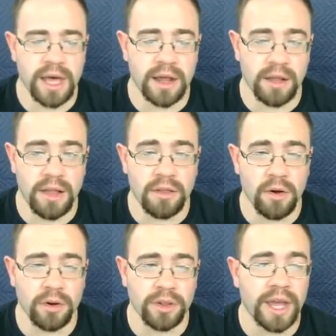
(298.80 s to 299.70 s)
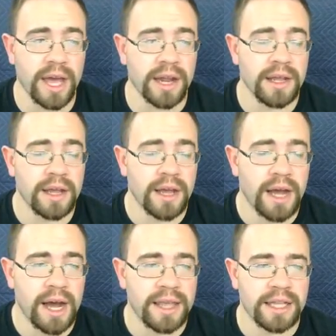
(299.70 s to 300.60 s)
kind of a lot longer than that.
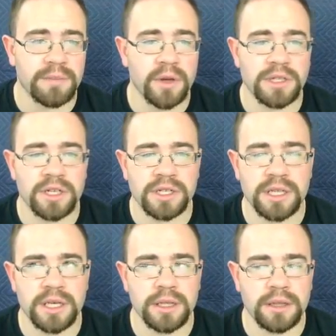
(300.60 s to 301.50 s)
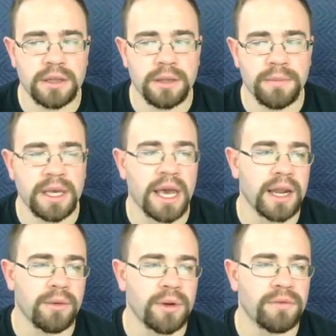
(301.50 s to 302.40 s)
I think it's mostly just the, the
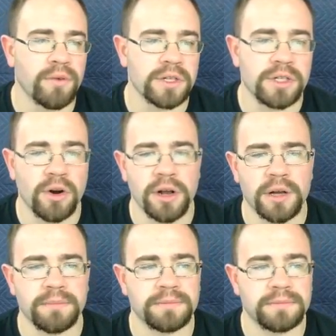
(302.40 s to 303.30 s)
beginning when you first start up.